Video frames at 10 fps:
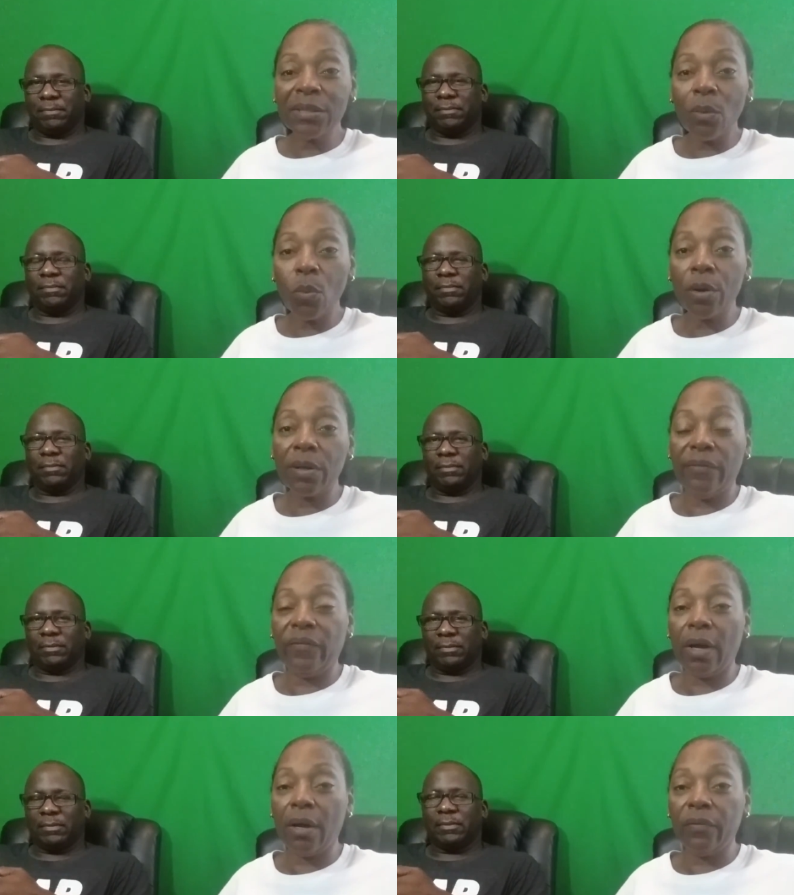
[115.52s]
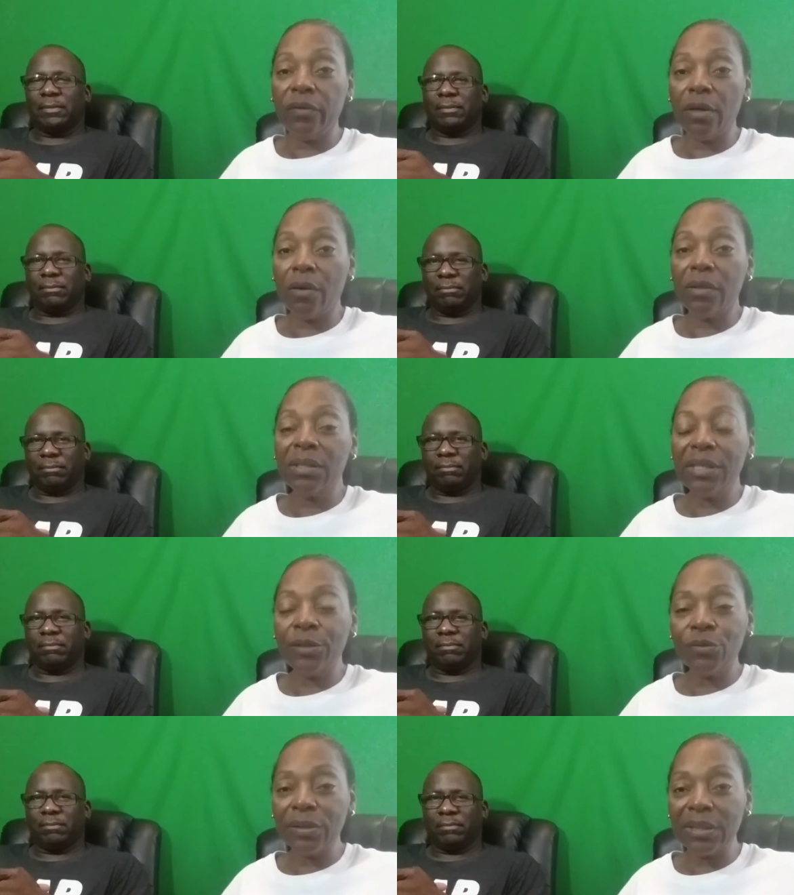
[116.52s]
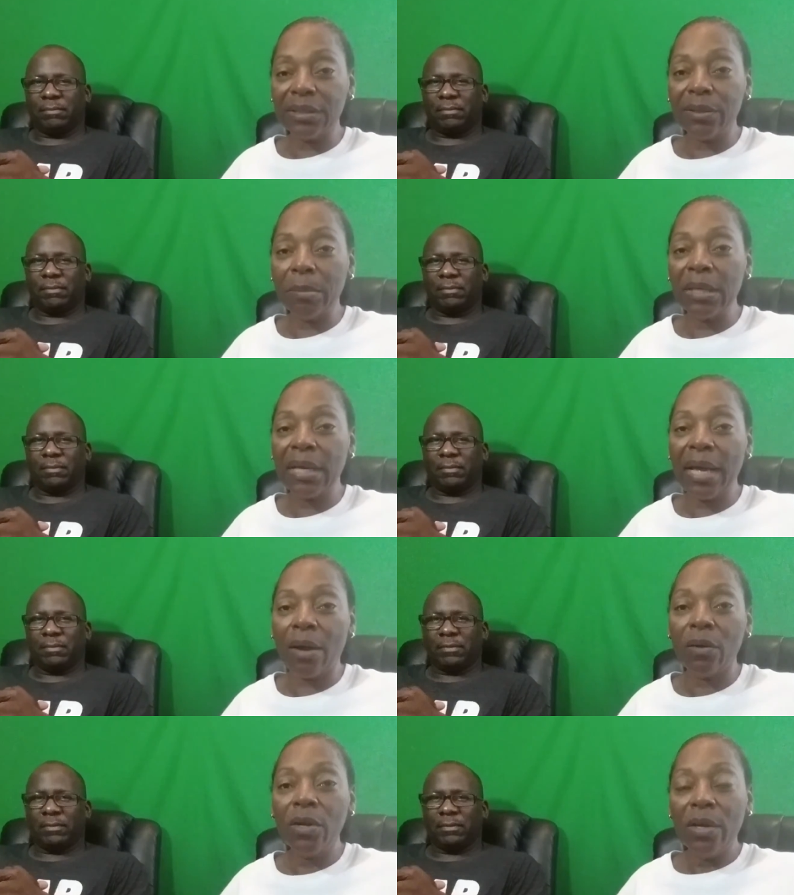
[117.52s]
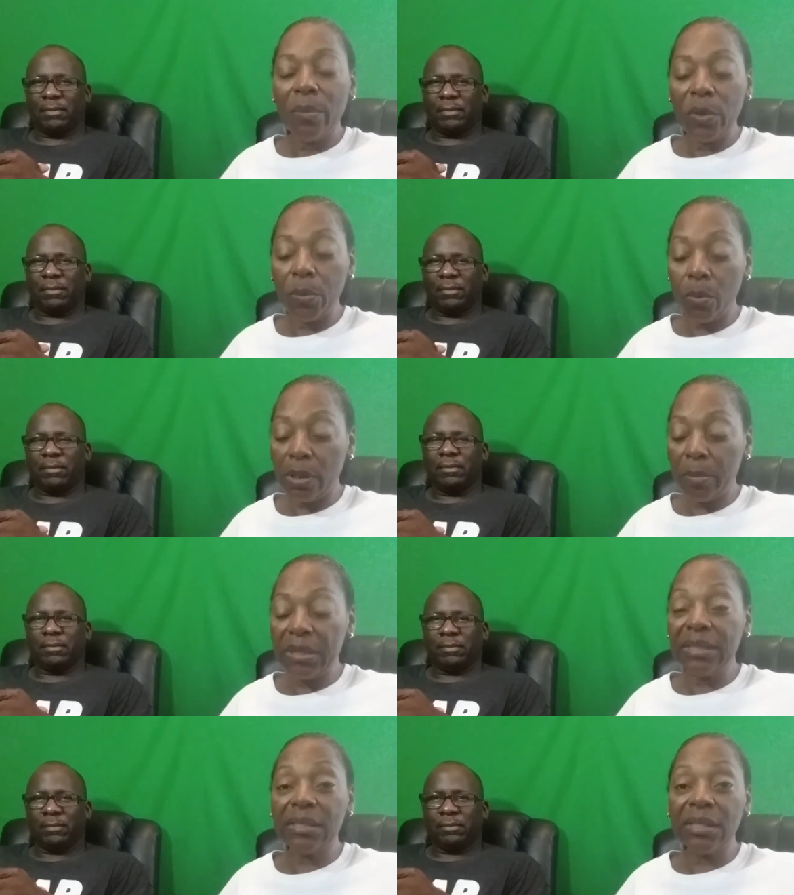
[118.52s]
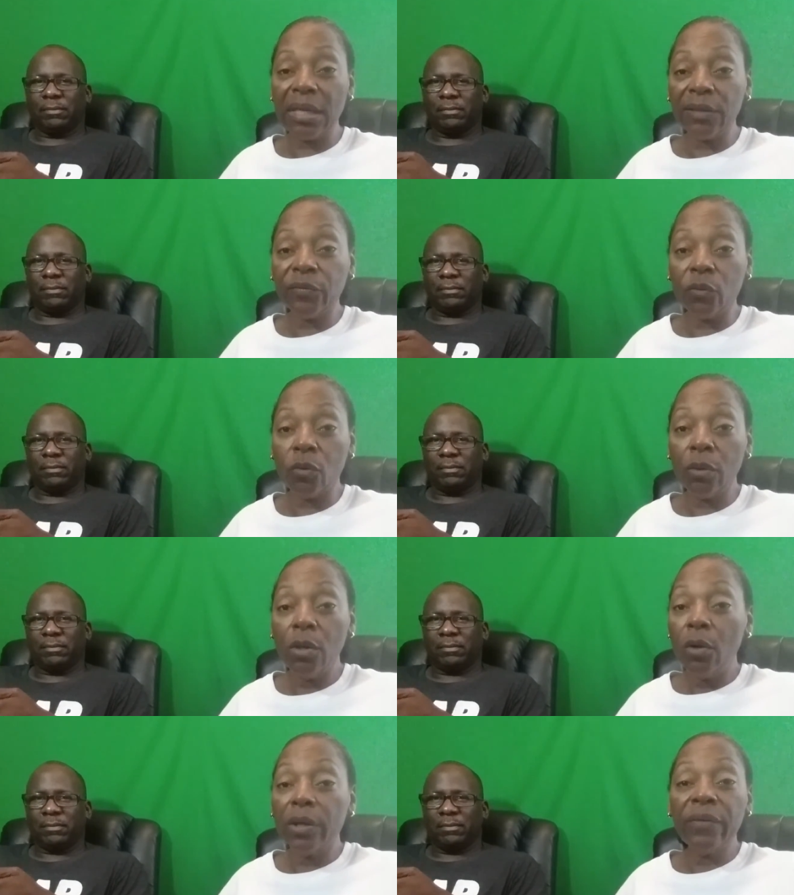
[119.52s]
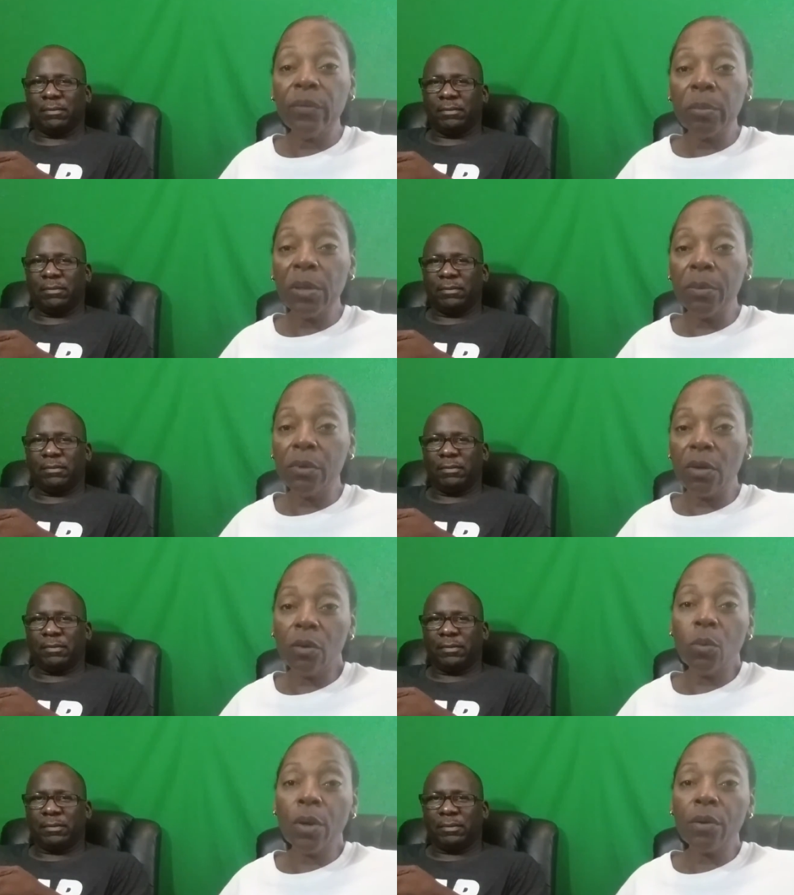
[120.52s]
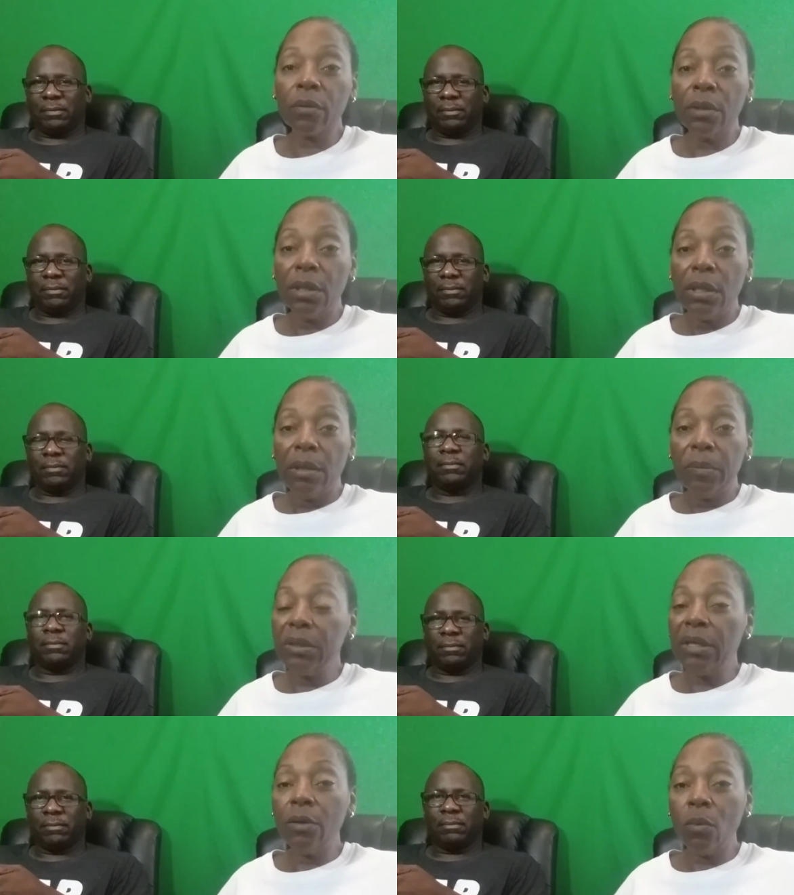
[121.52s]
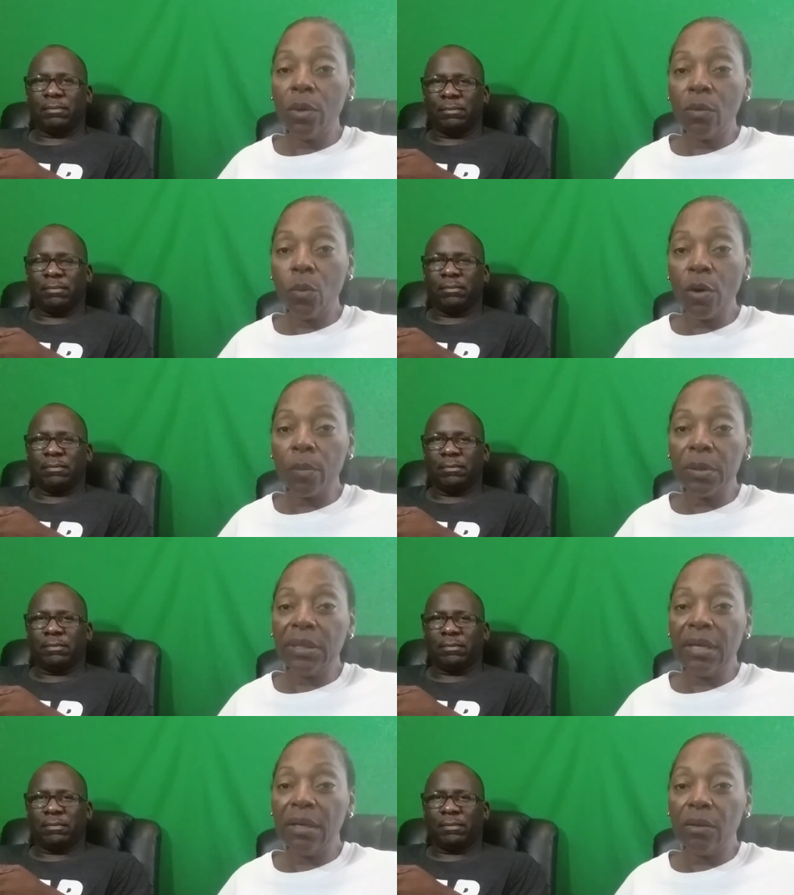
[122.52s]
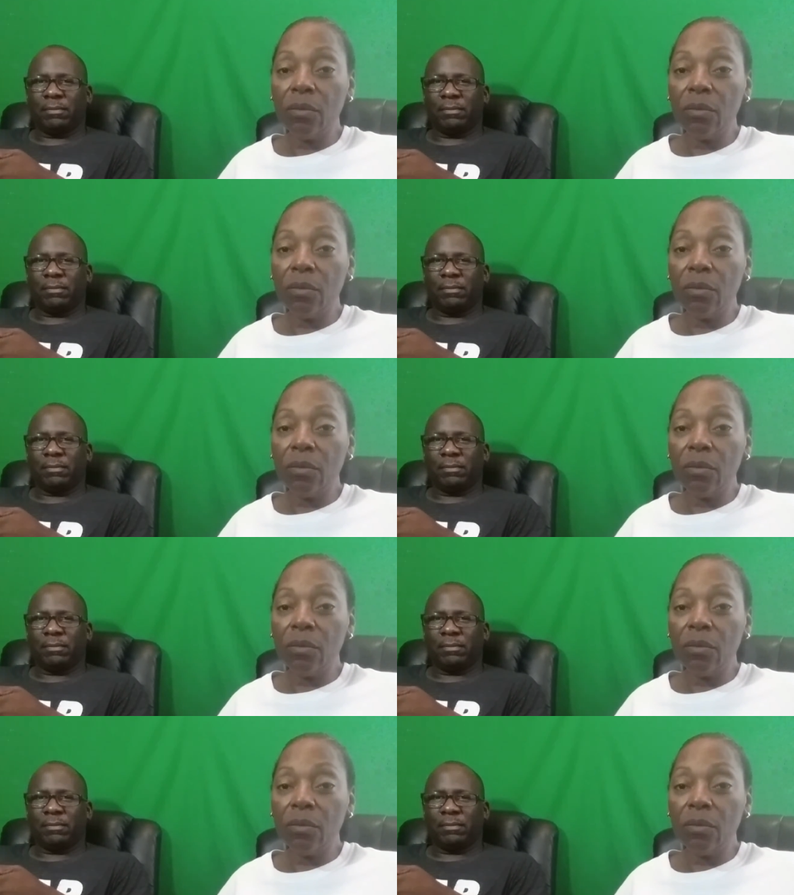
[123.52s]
Speaker 1: some work involved. You know, it's interesting to me how people want to be successful. Even people go to work, but they don't want to work, but they